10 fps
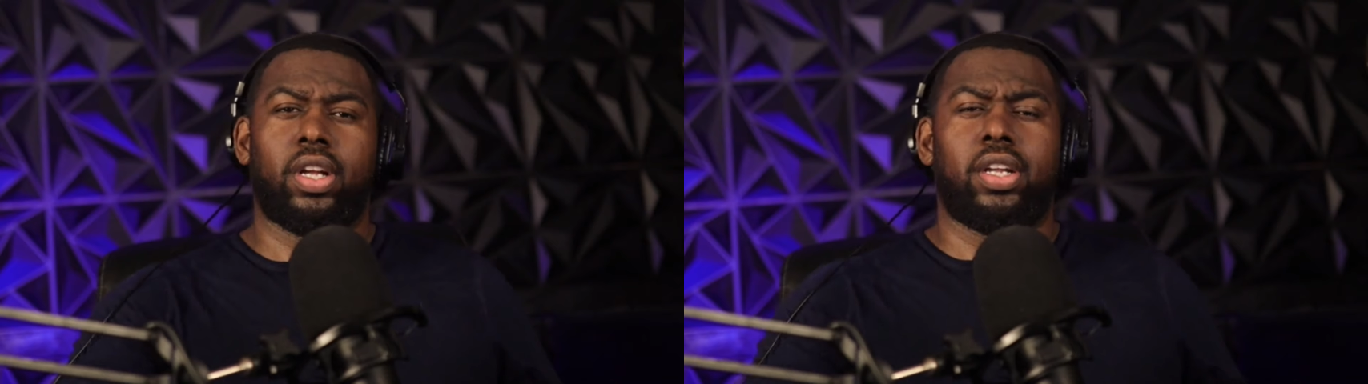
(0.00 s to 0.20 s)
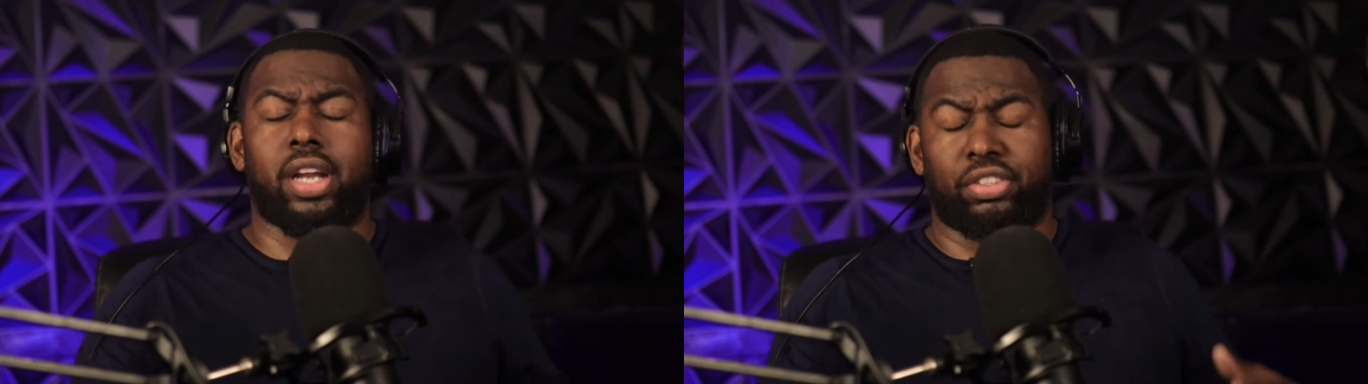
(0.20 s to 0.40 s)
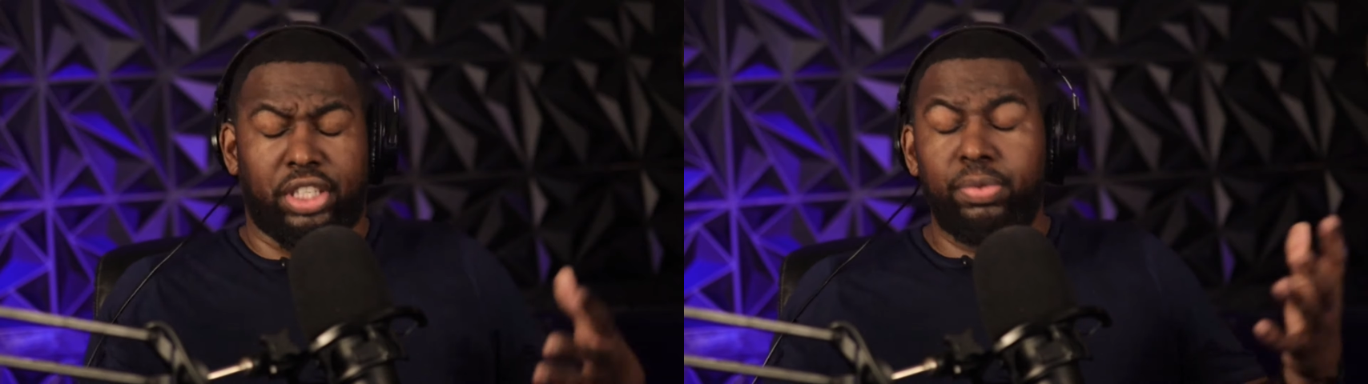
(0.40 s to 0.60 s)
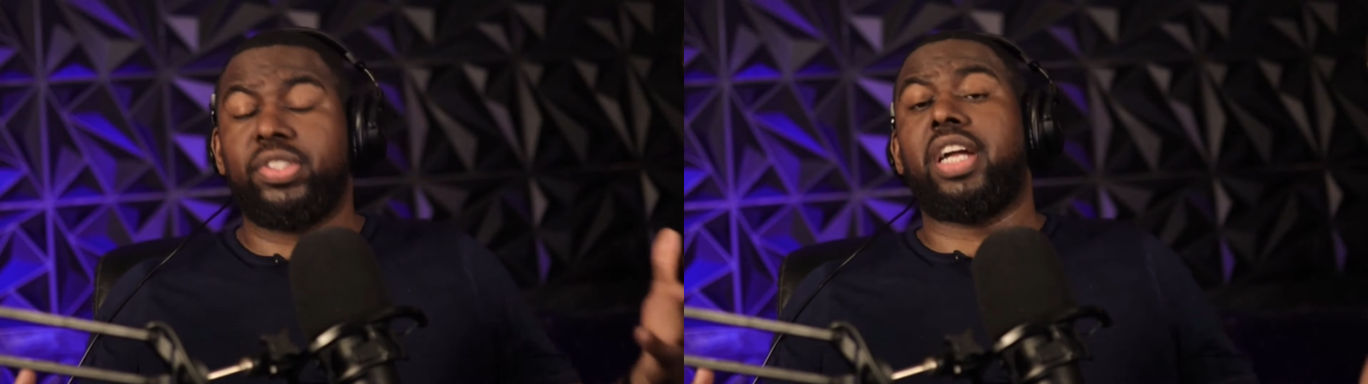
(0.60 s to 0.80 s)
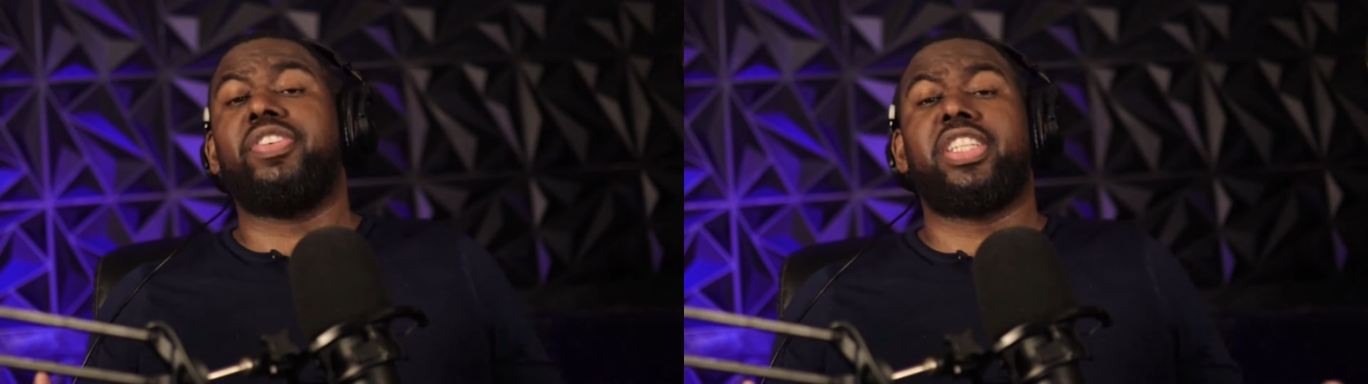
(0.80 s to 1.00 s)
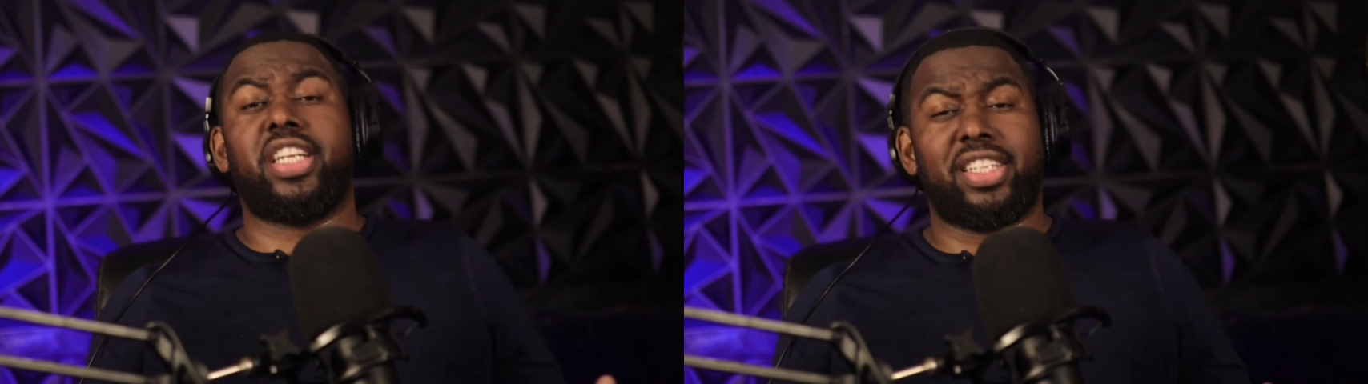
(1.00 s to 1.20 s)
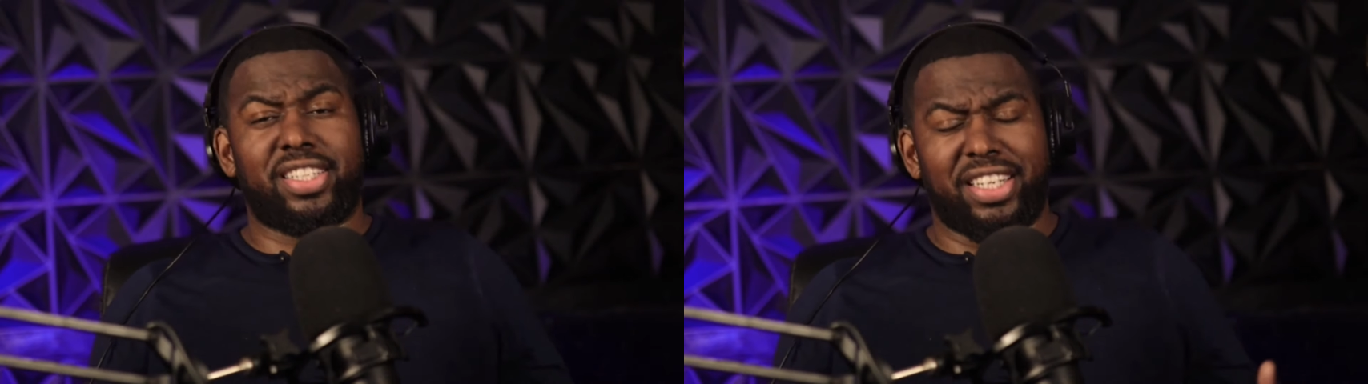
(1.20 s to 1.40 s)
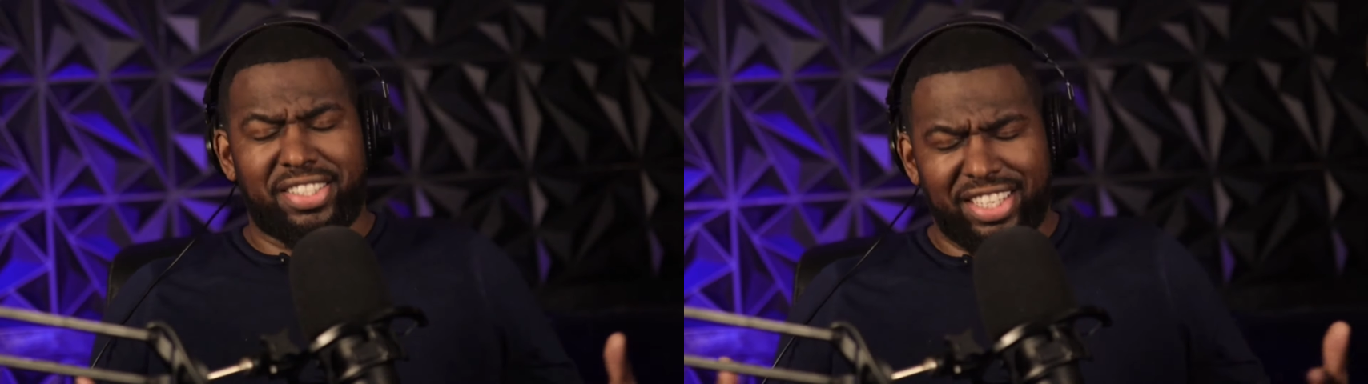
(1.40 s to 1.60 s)
Now, she was everything that
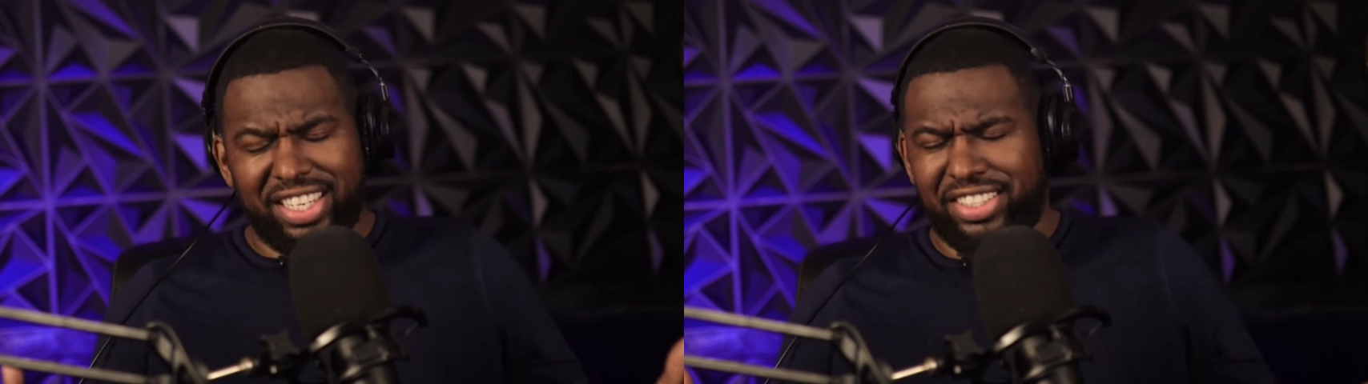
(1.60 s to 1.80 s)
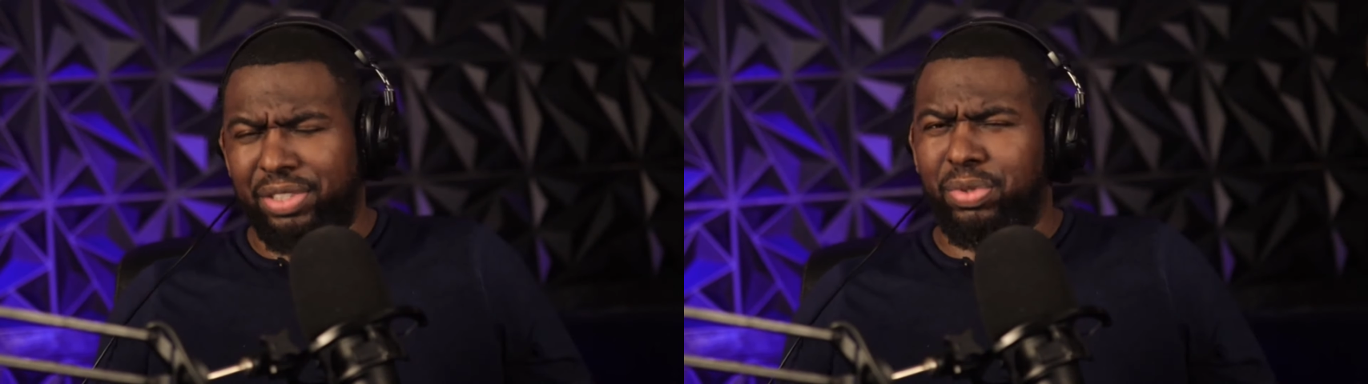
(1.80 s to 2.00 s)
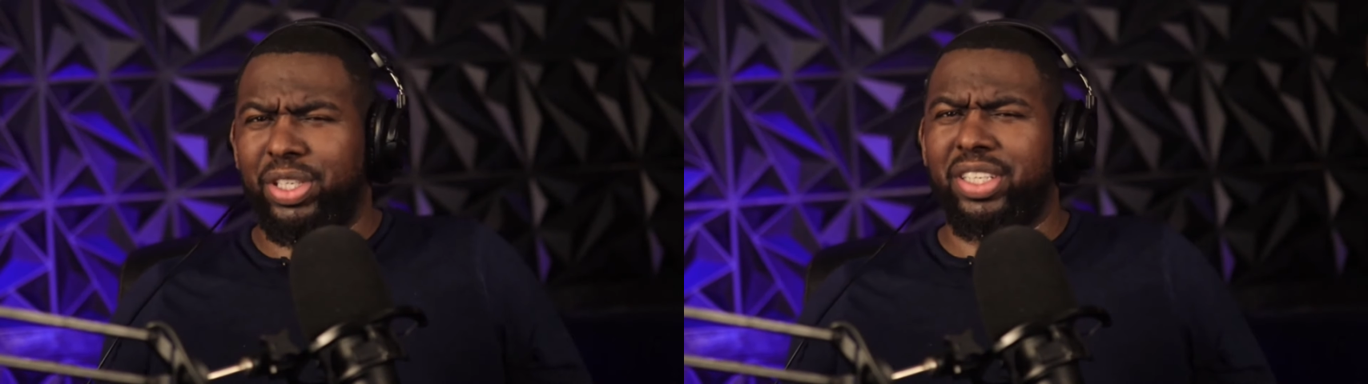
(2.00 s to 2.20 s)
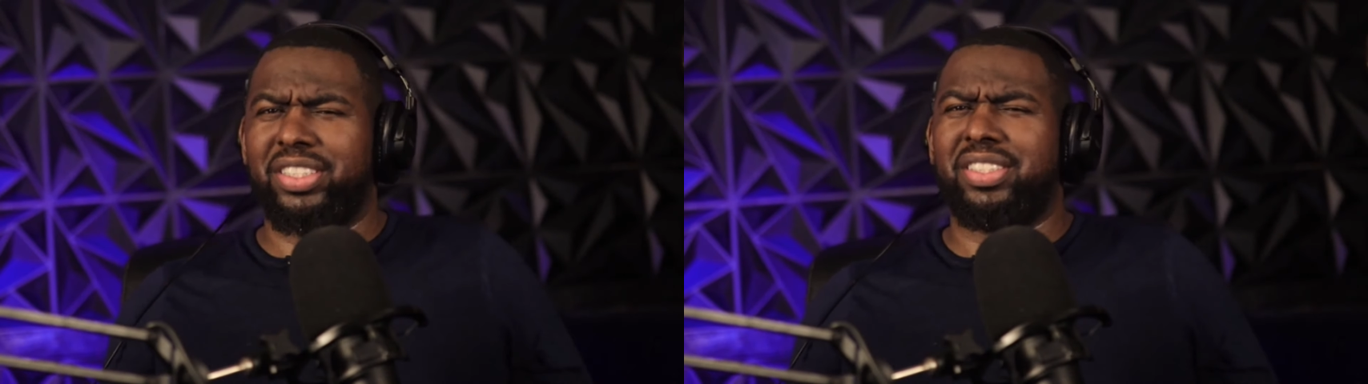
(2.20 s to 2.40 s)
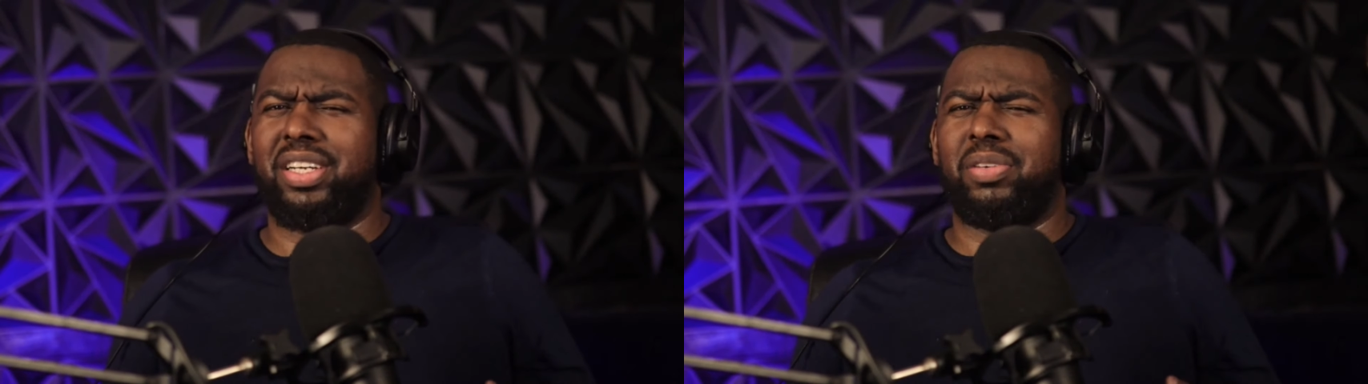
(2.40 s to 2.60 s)
they said she was,